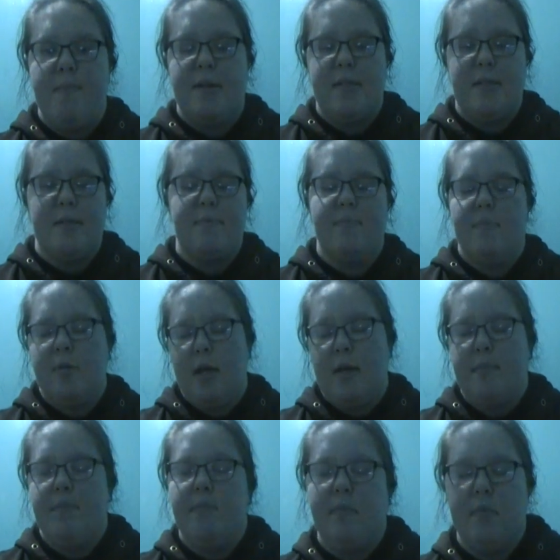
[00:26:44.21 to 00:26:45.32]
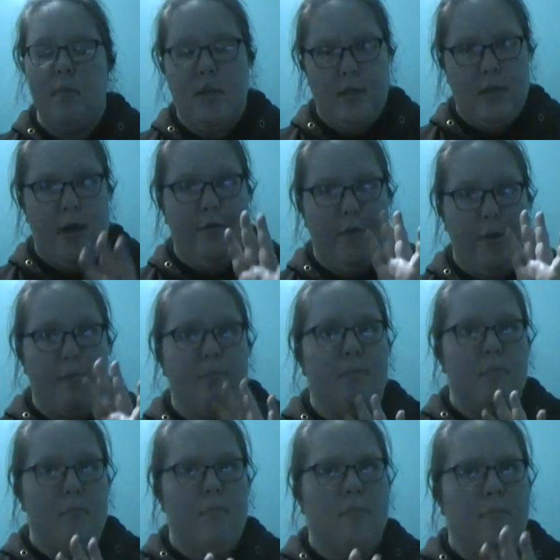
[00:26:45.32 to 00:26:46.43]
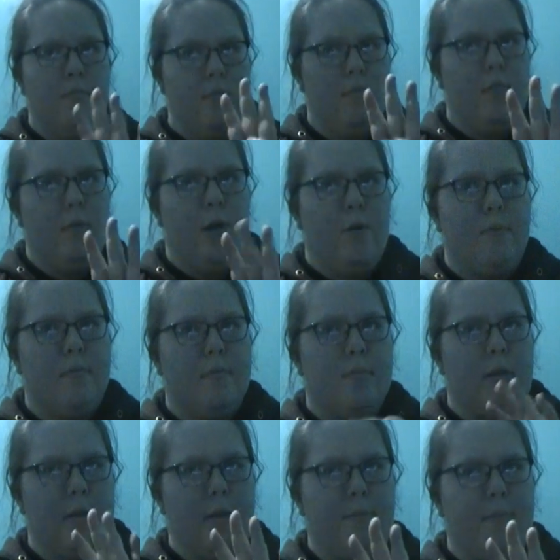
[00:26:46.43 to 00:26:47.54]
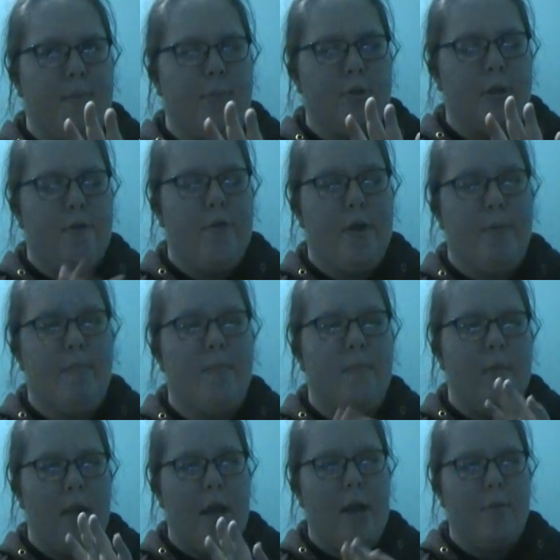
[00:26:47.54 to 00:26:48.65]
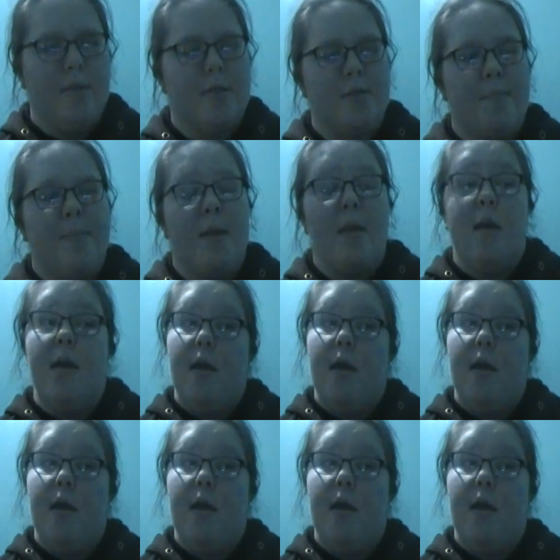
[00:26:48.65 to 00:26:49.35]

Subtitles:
But no, it's not fun. No, killing people is not fun. Anyways.